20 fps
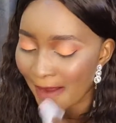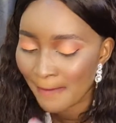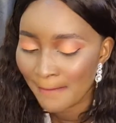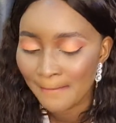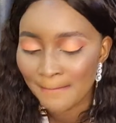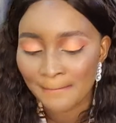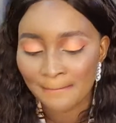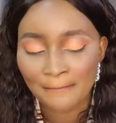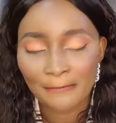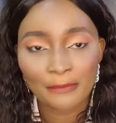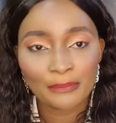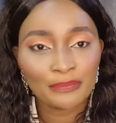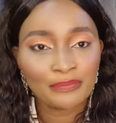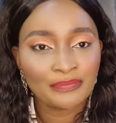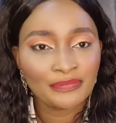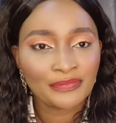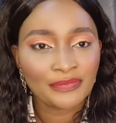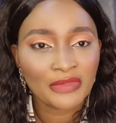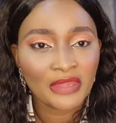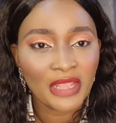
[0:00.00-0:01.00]
Hmm.
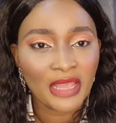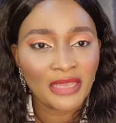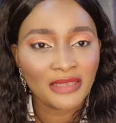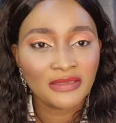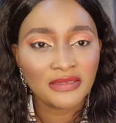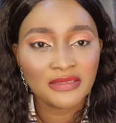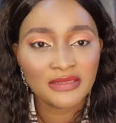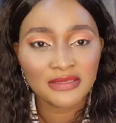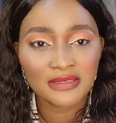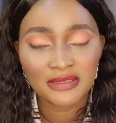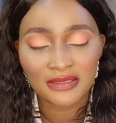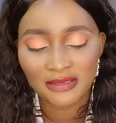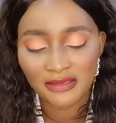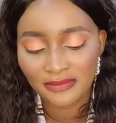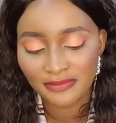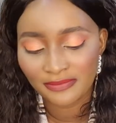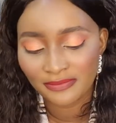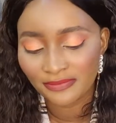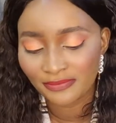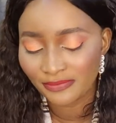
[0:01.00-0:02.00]
And you
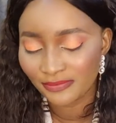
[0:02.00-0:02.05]
see,